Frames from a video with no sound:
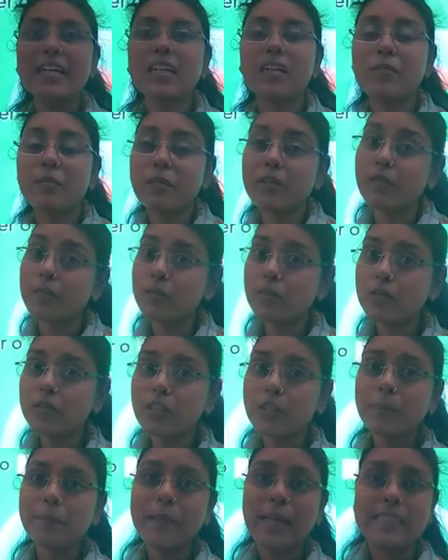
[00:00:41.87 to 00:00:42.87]
Number of
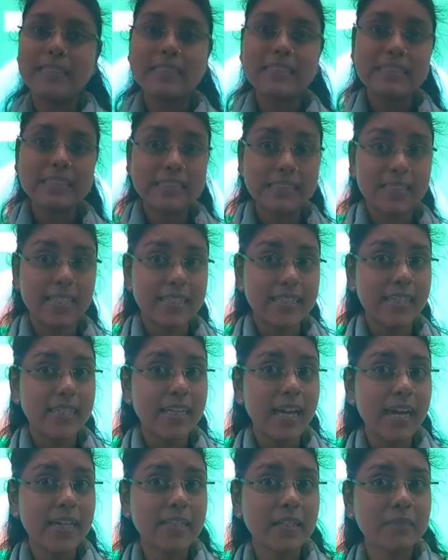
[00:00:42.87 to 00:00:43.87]
proton present inside an
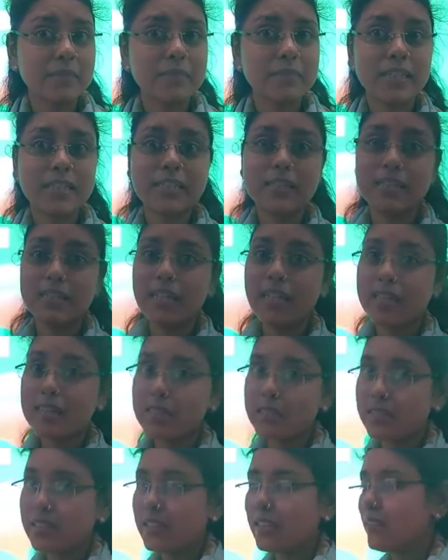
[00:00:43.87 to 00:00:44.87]
atom.
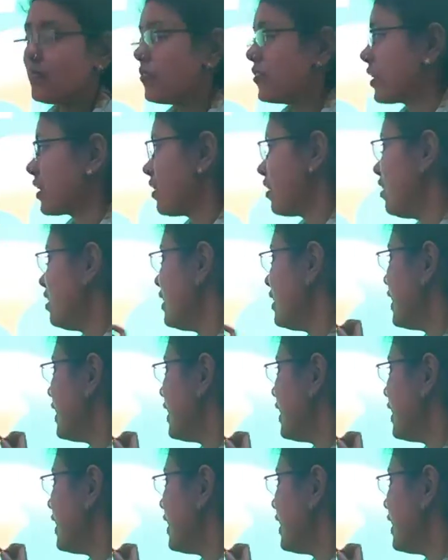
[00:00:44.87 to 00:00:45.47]
That's we call